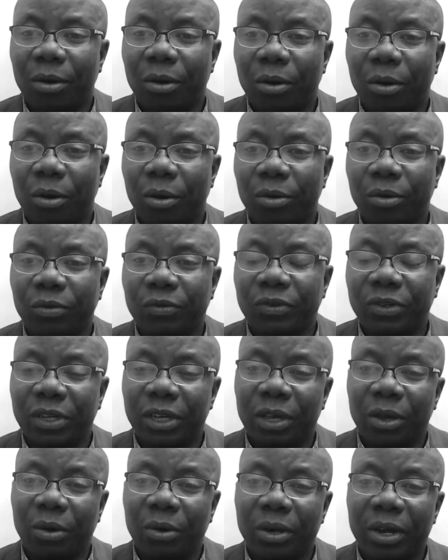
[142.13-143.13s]
or you've
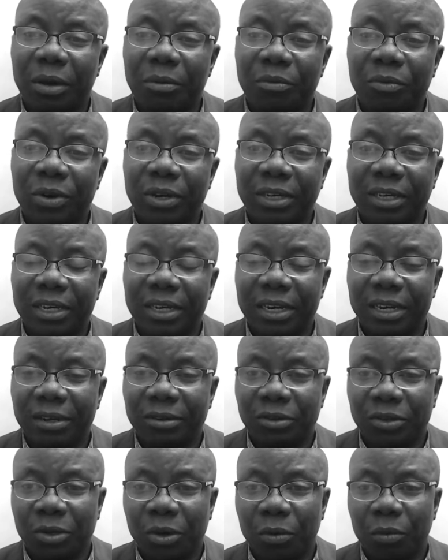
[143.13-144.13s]
still got them written
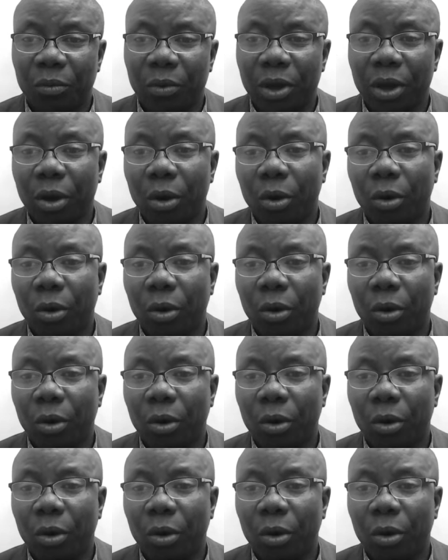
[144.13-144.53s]
down somewhere